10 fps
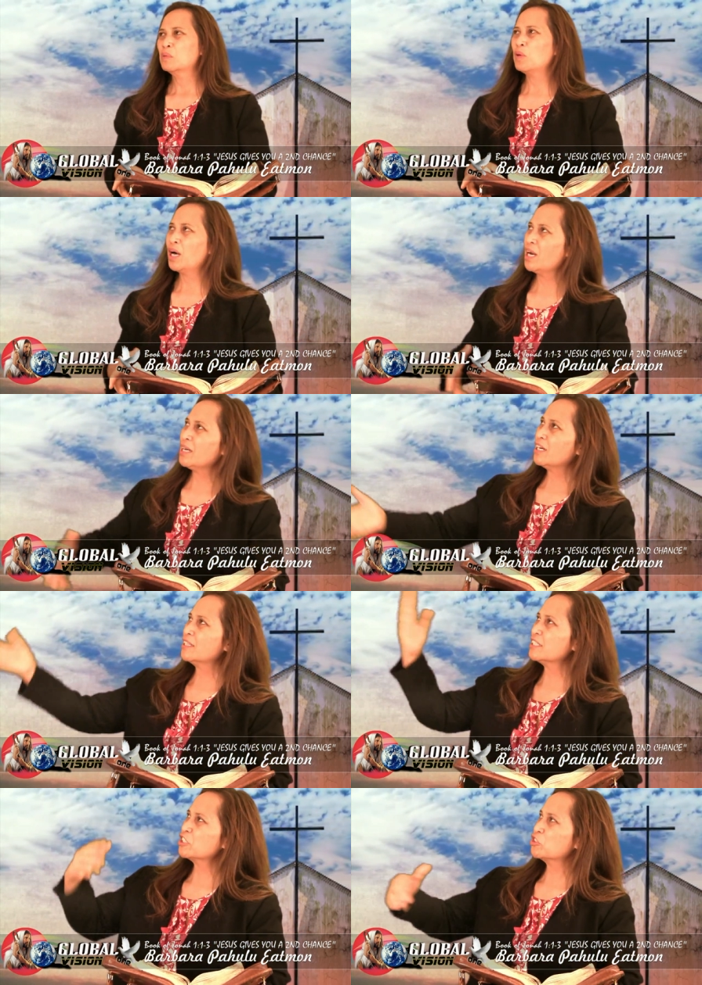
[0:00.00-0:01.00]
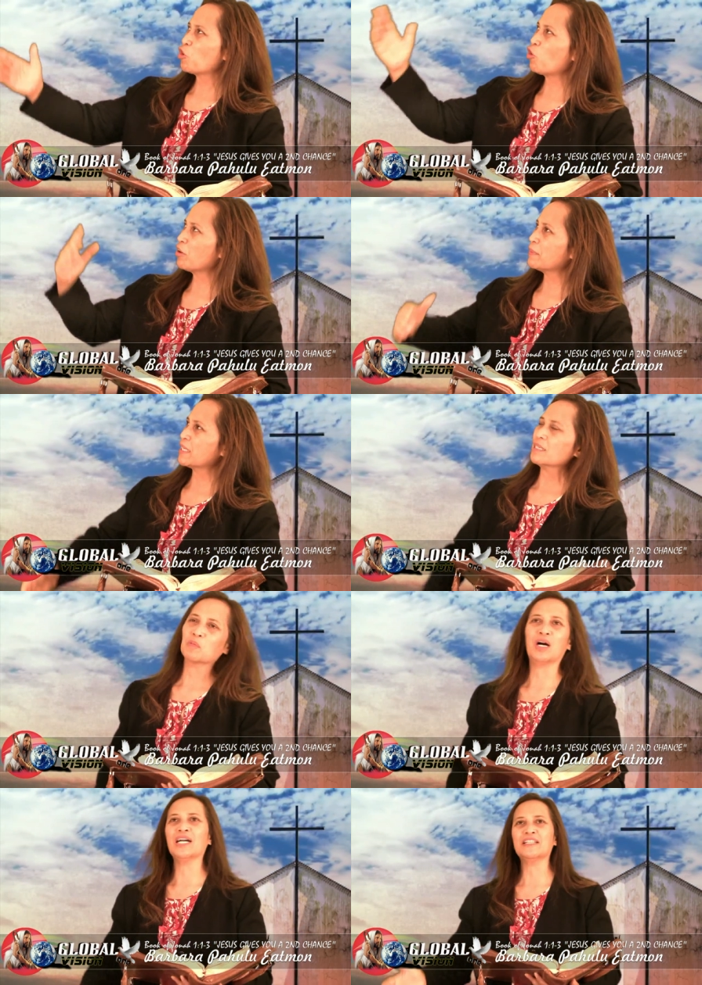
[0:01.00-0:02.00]
why are they
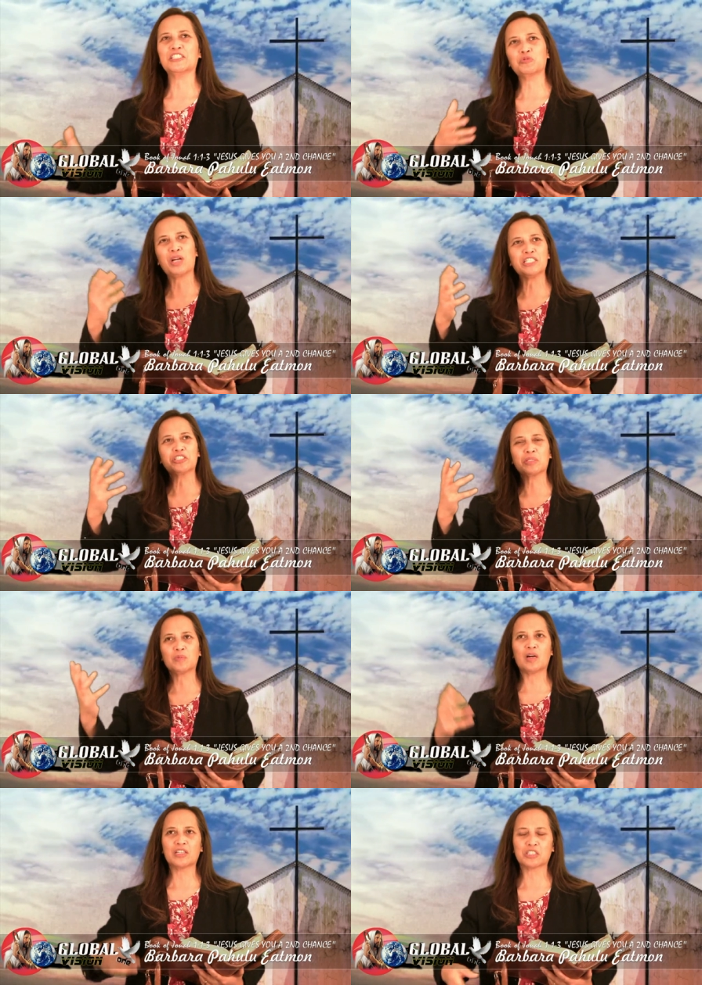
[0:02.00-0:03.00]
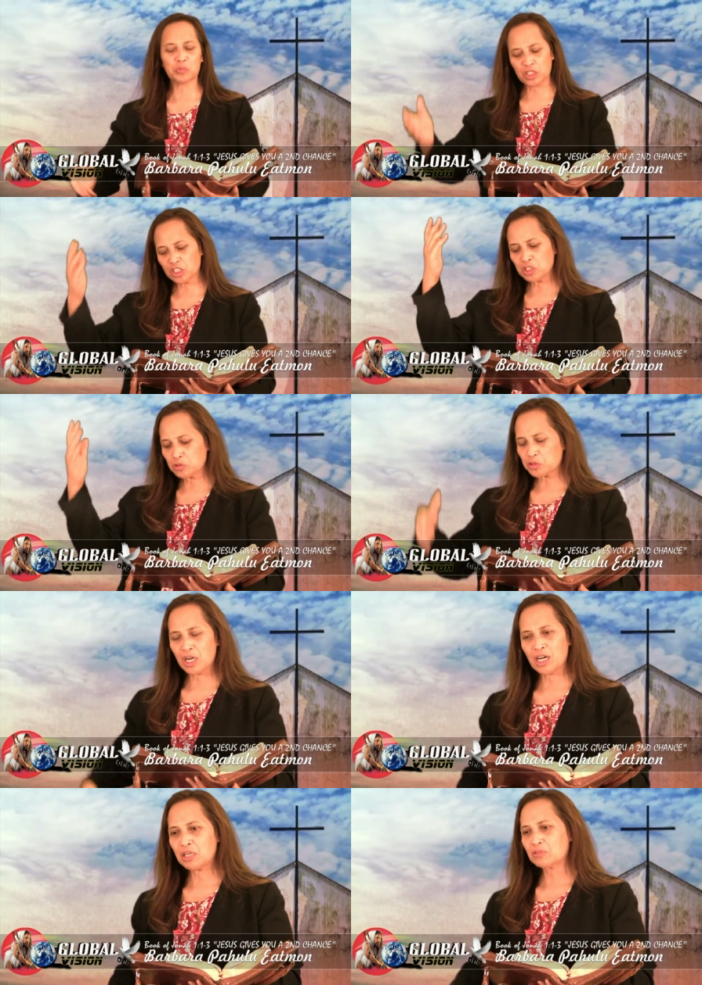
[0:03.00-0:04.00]
storming? Why are these raging waters? We're gonna
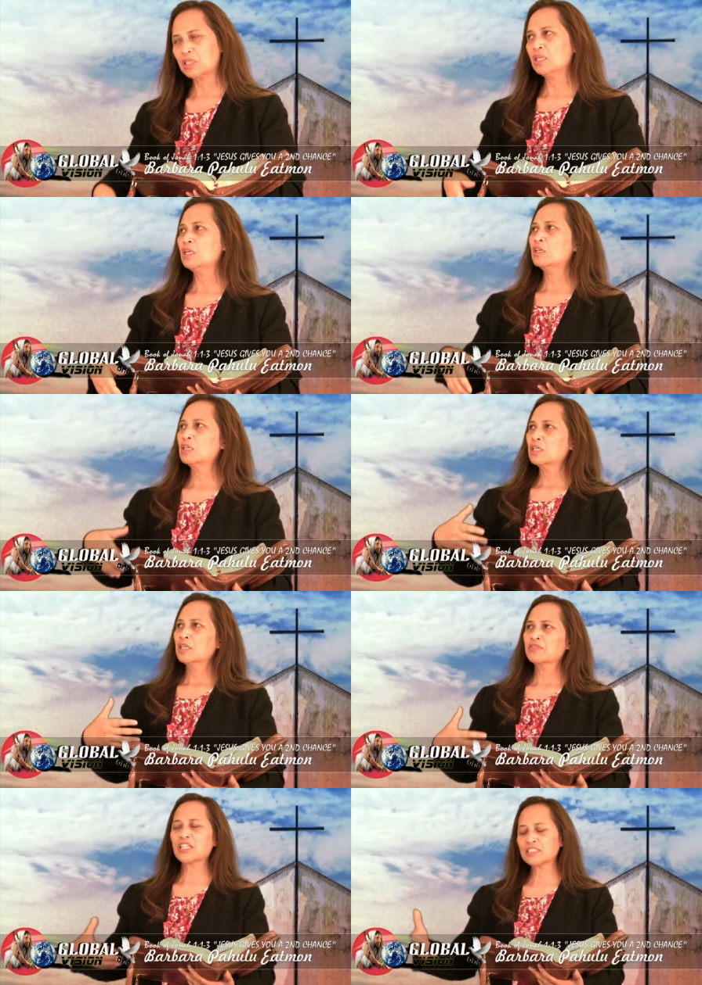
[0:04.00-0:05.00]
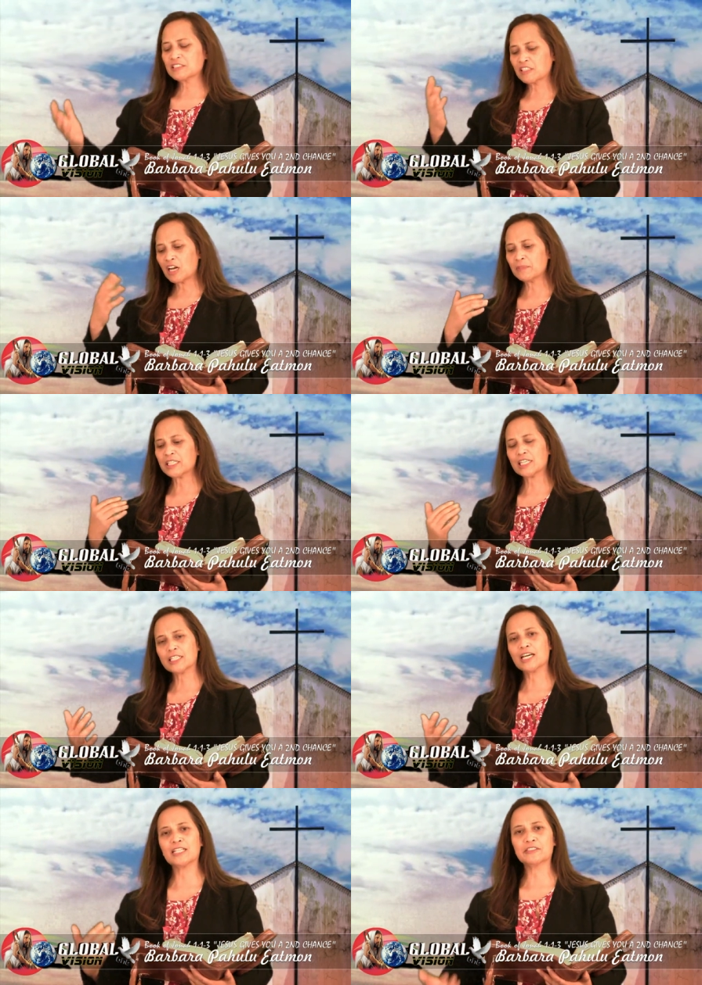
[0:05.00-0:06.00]
drown. That is coming
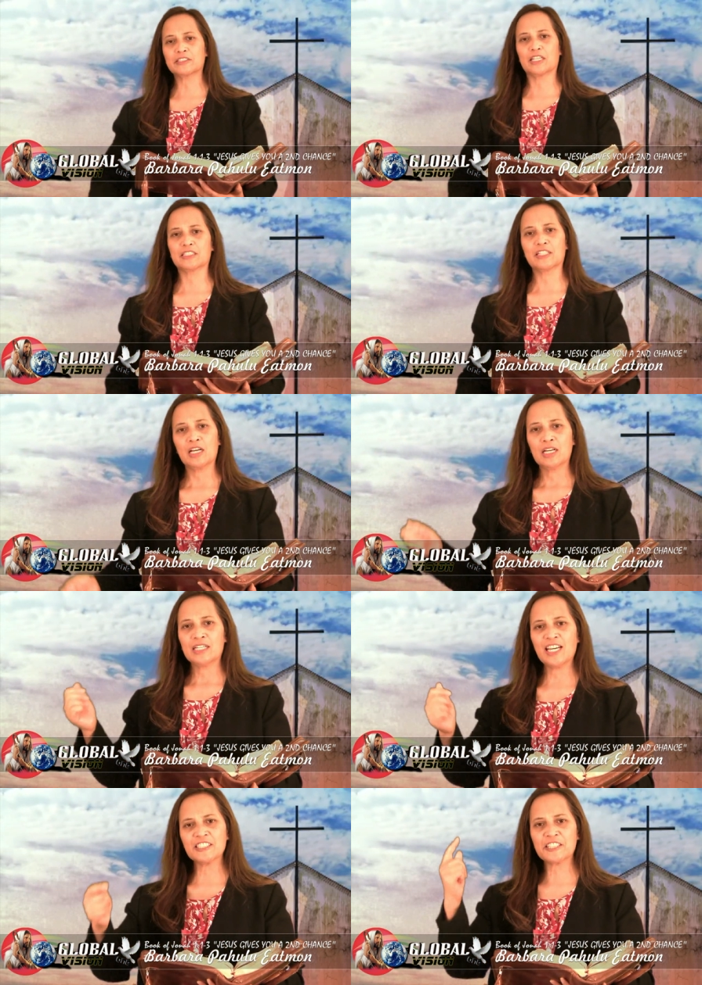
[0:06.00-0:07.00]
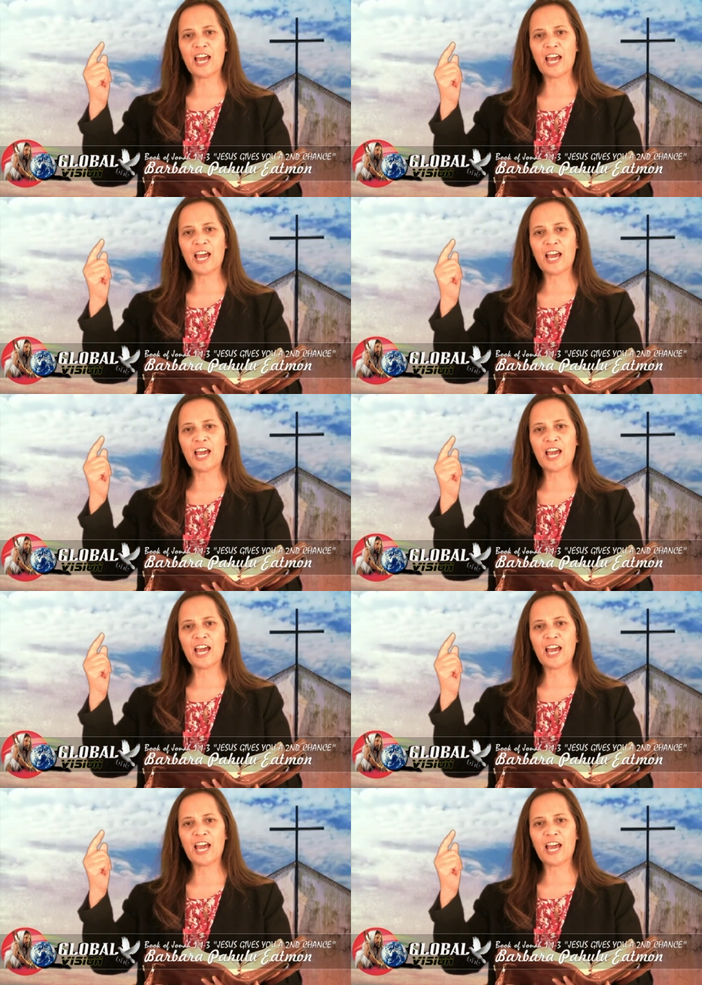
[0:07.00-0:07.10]
against us. Let's